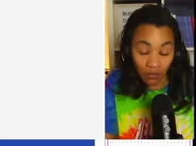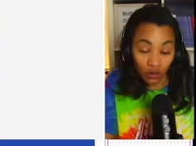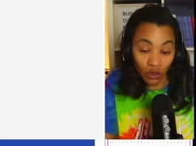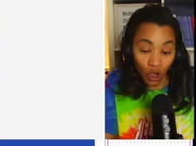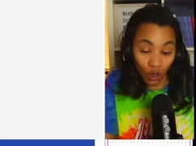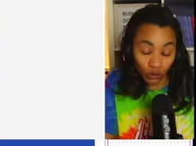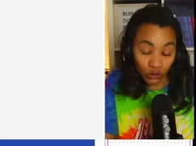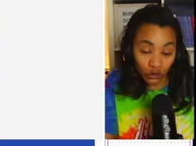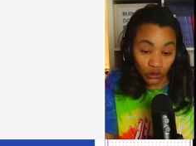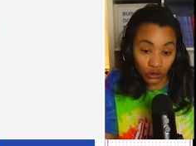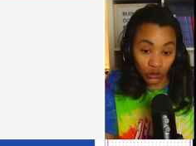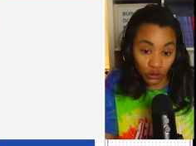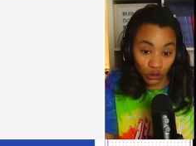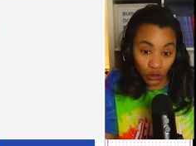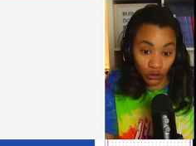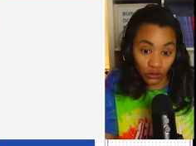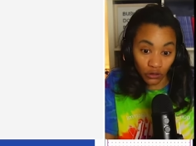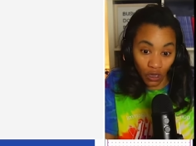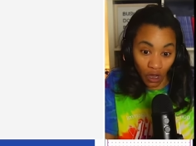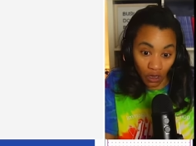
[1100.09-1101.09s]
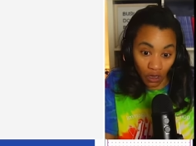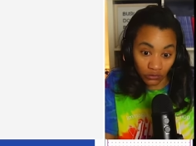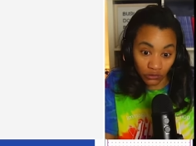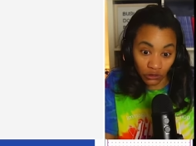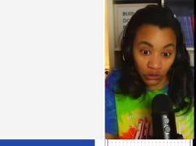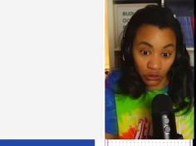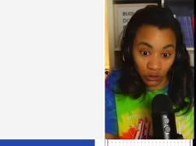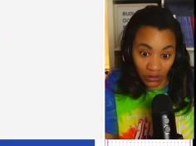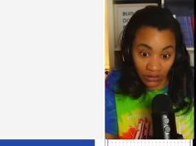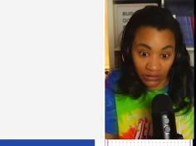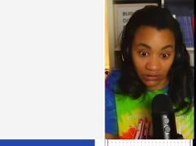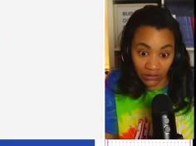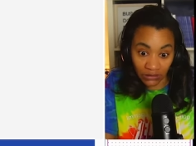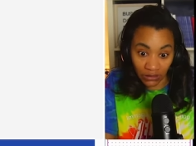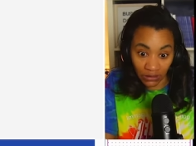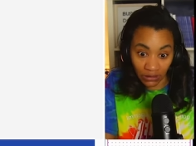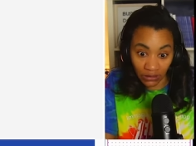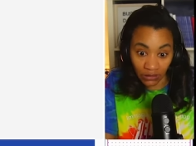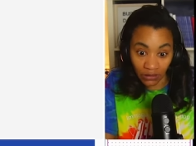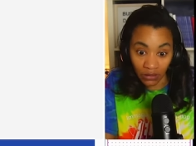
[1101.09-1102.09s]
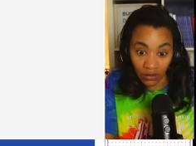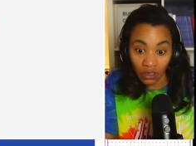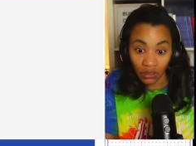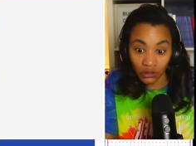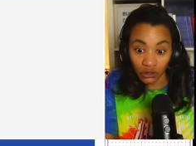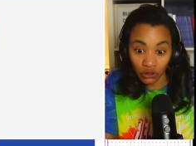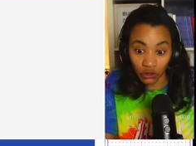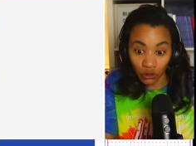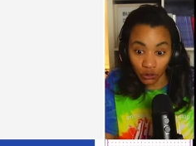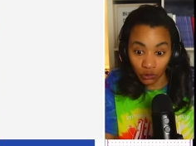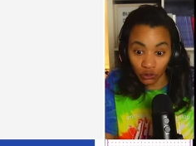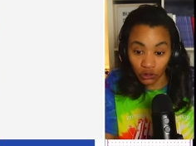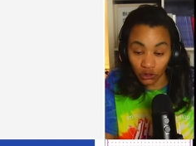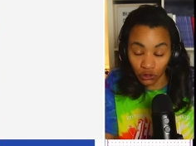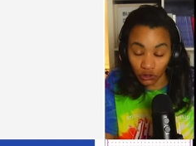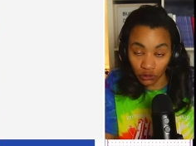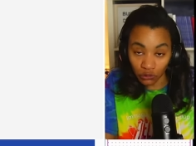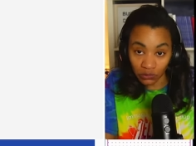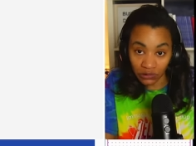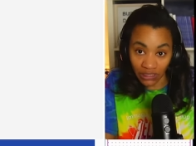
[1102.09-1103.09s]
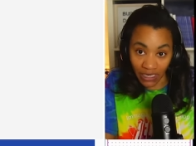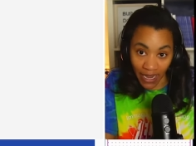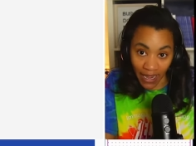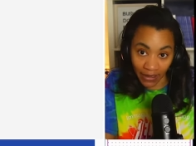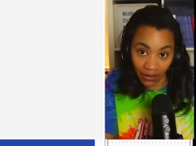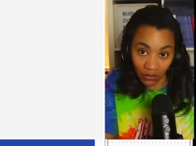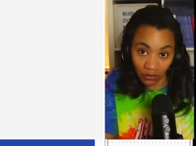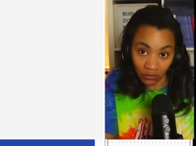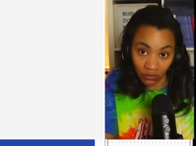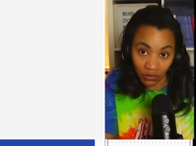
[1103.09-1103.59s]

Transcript: Go to your Dolton trustee YouTube channel.